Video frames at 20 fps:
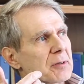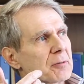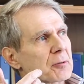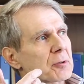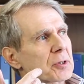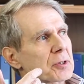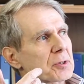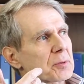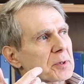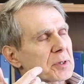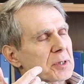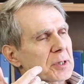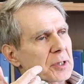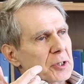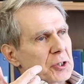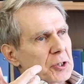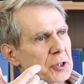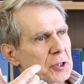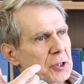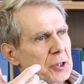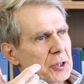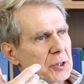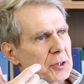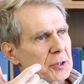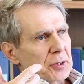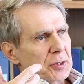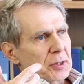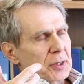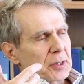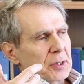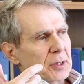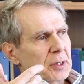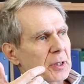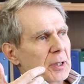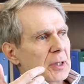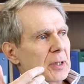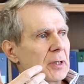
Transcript: of course, was an engineer and he